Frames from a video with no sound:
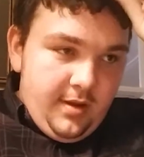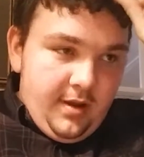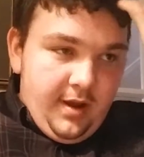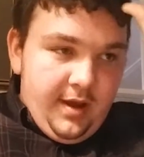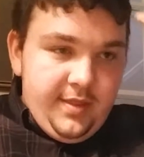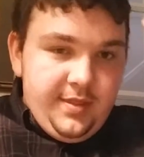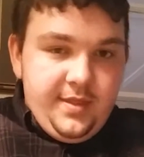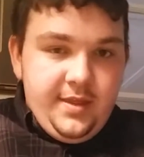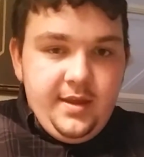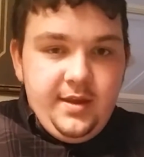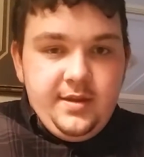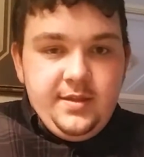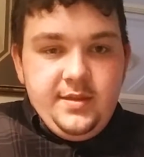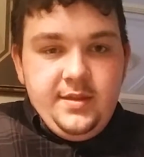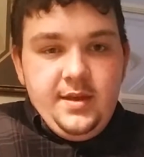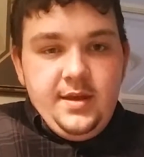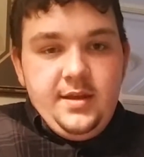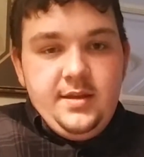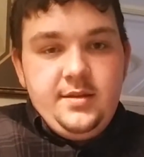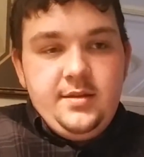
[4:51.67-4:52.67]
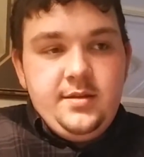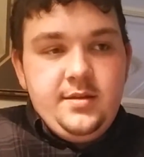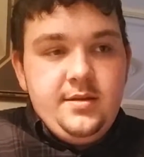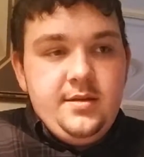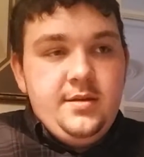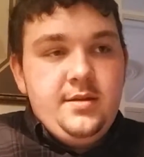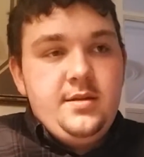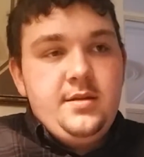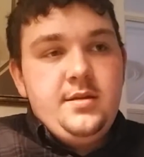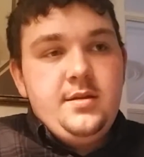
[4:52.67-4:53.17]
I think that,
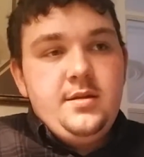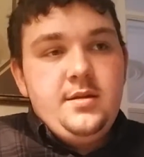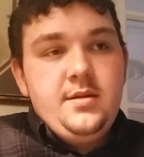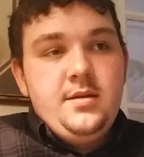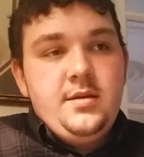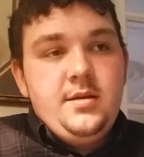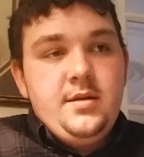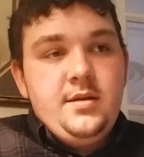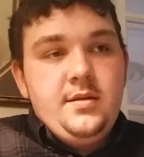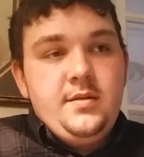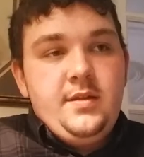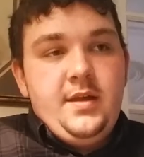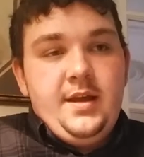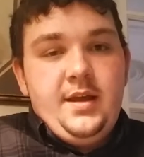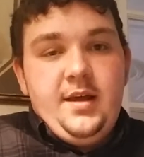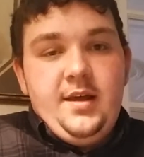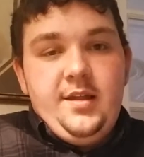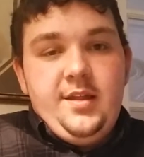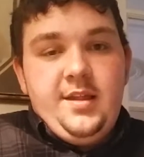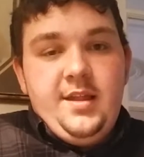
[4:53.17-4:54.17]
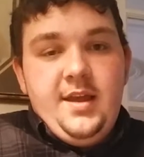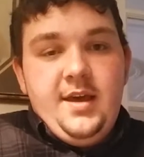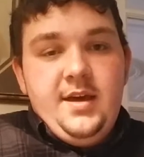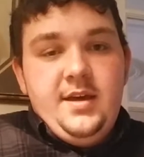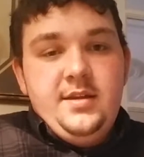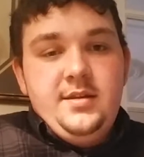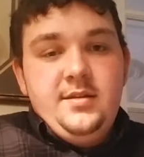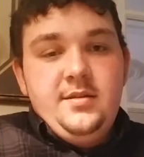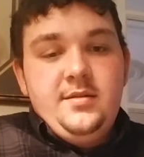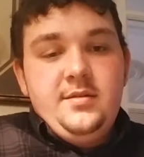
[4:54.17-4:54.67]
like I
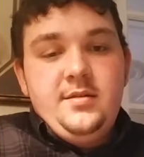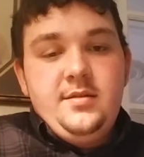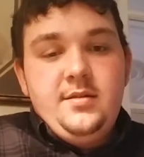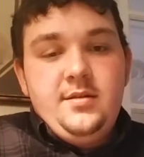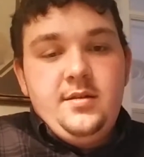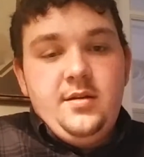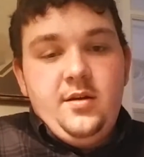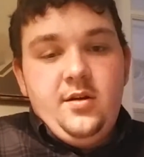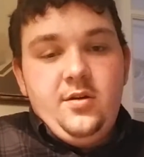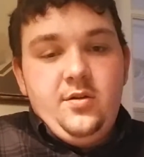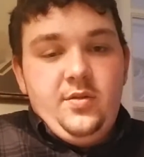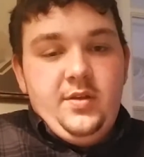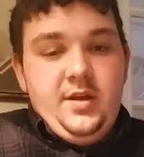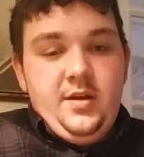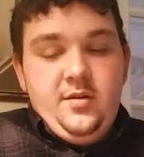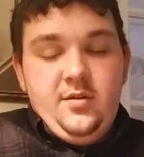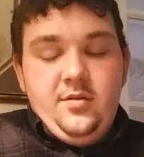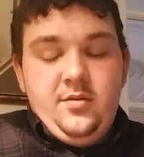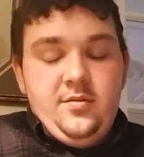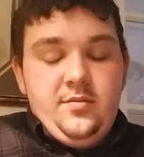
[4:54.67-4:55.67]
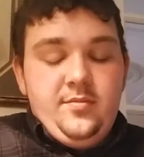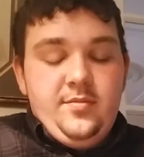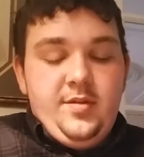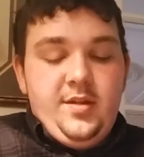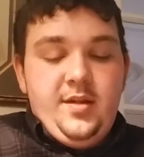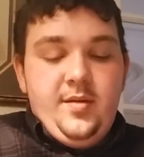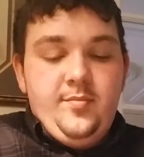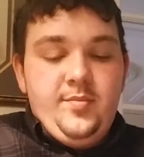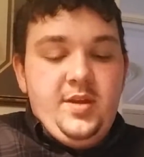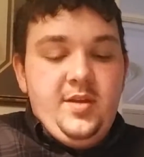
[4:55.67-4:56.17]
said earlier,
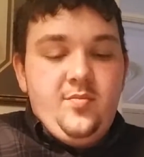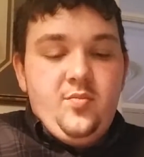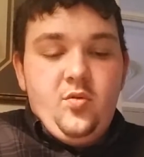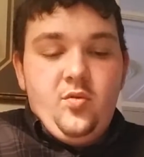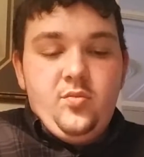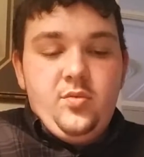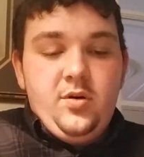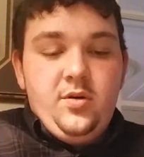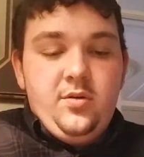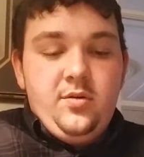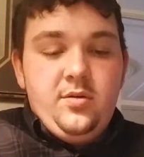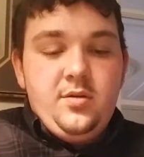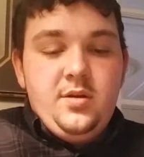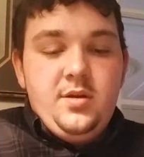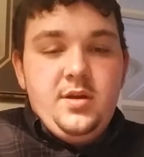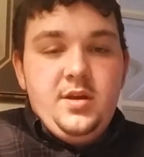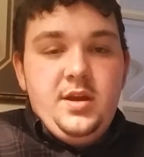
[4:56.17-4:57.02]
some people will,